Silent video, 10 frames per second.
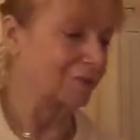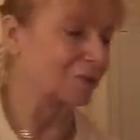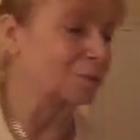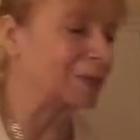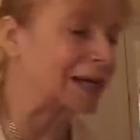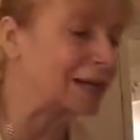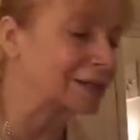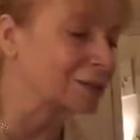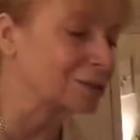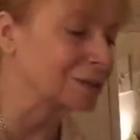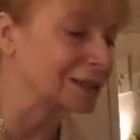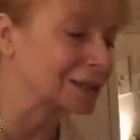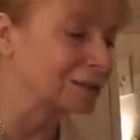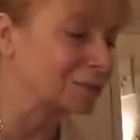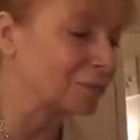Got my
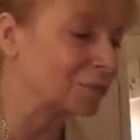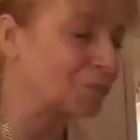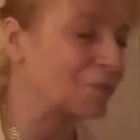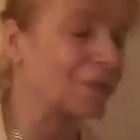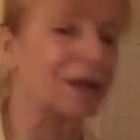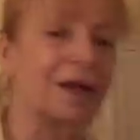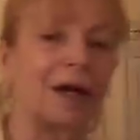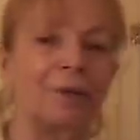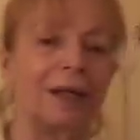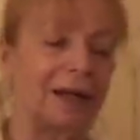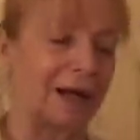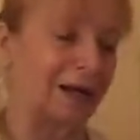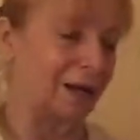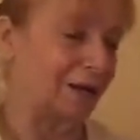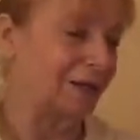candles going
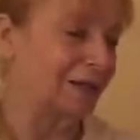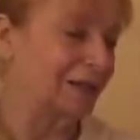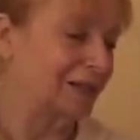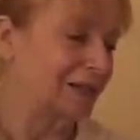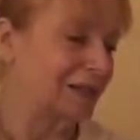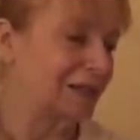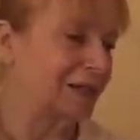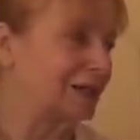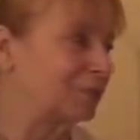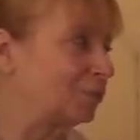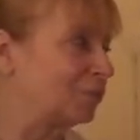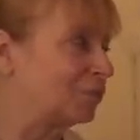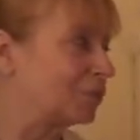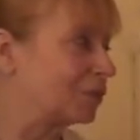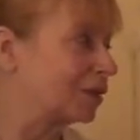there. The
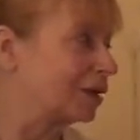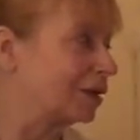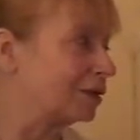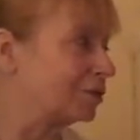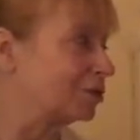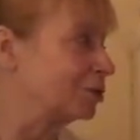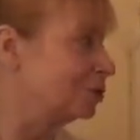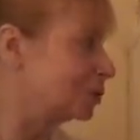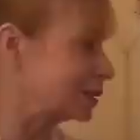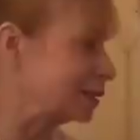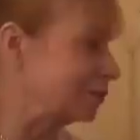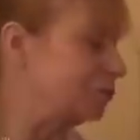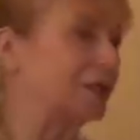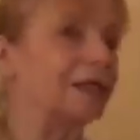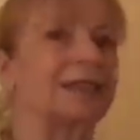room looks
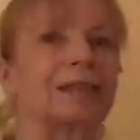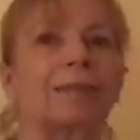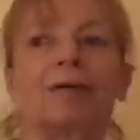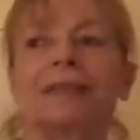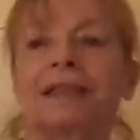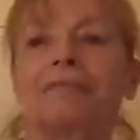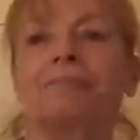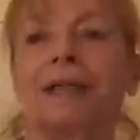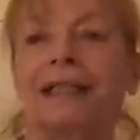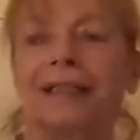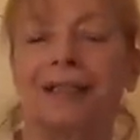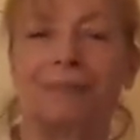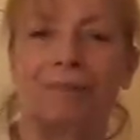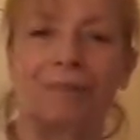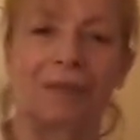lovely. It smells even better.
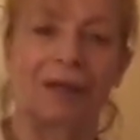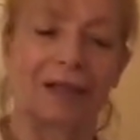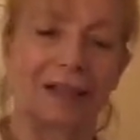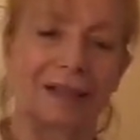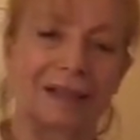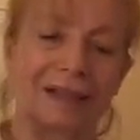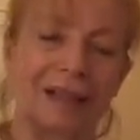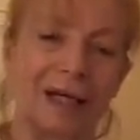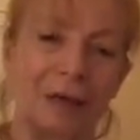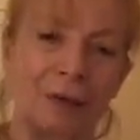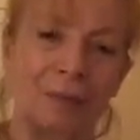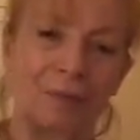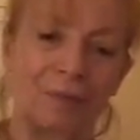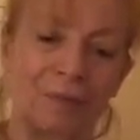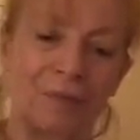So
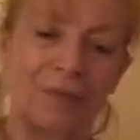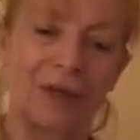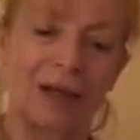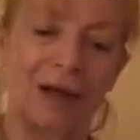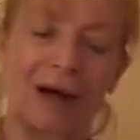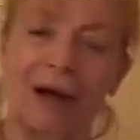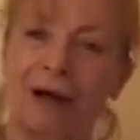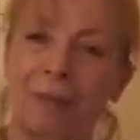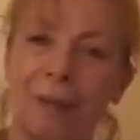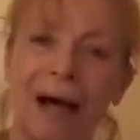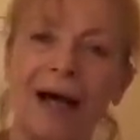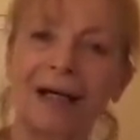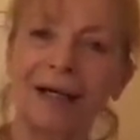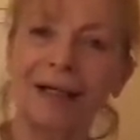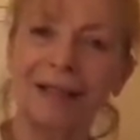I'll be
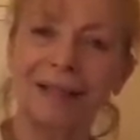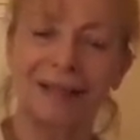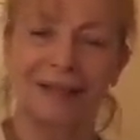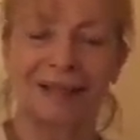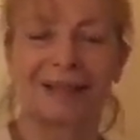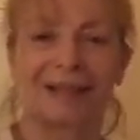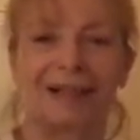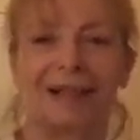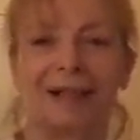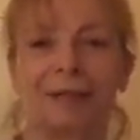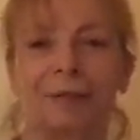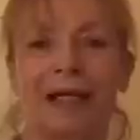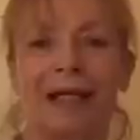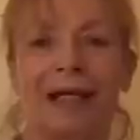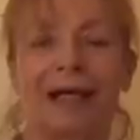back in the
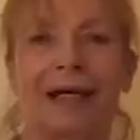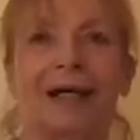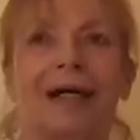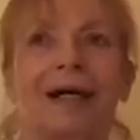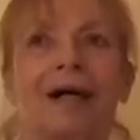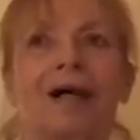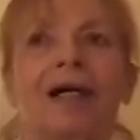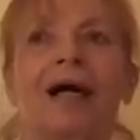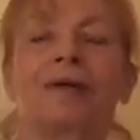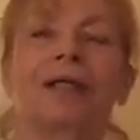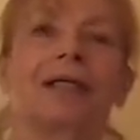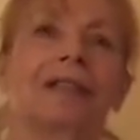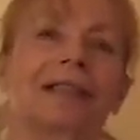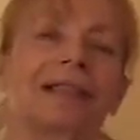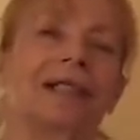week. I know
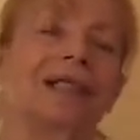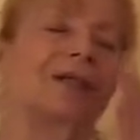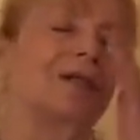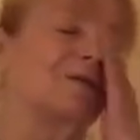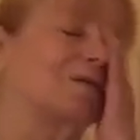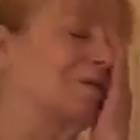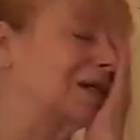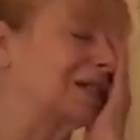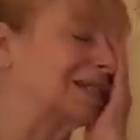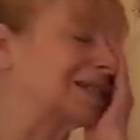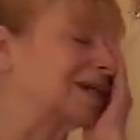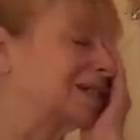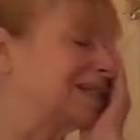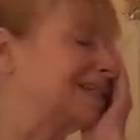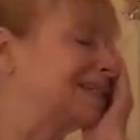that what I
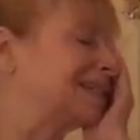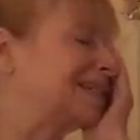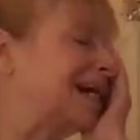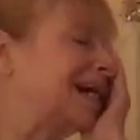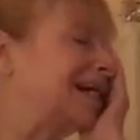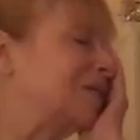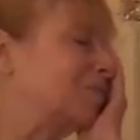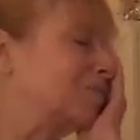started to say.